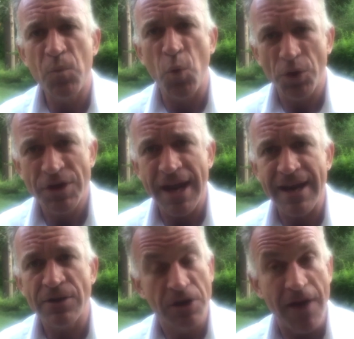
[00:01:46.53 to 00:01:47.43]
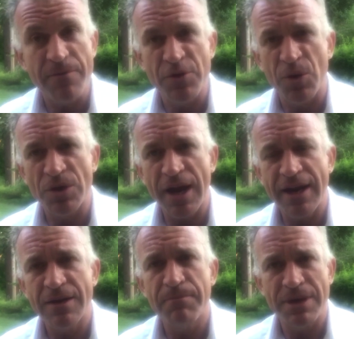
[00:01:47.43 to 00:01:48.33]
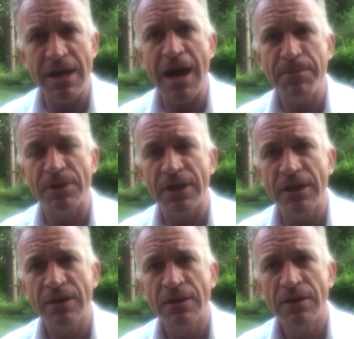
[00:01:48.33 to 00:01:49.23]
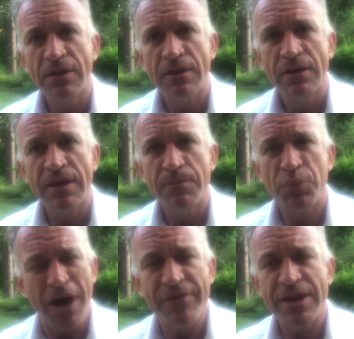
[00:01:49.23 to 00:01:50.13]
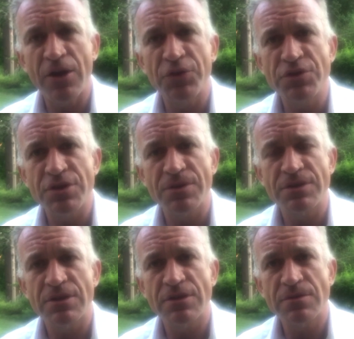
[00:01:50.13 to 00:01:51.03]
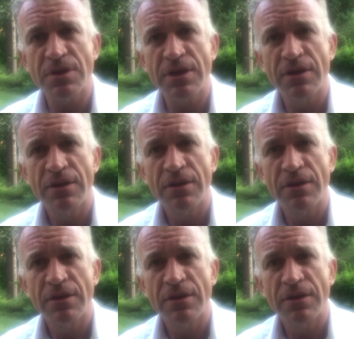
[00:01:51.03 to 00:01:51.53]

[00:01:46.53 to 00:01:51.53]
government-ordained monopoly private health insurance industry.